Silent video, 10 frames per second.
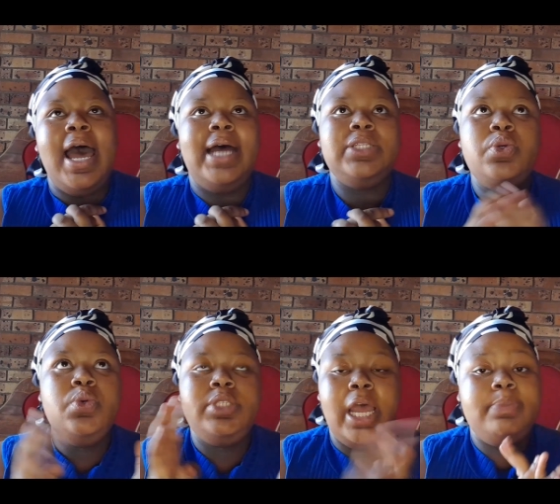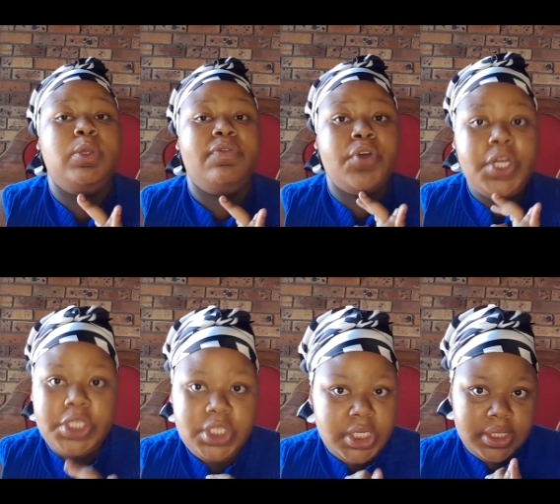are two types of
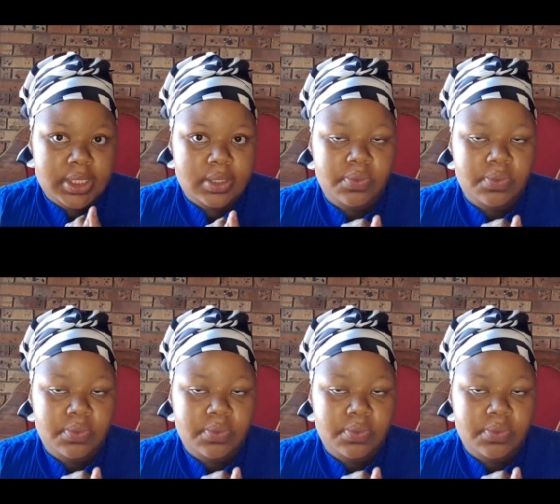Christians.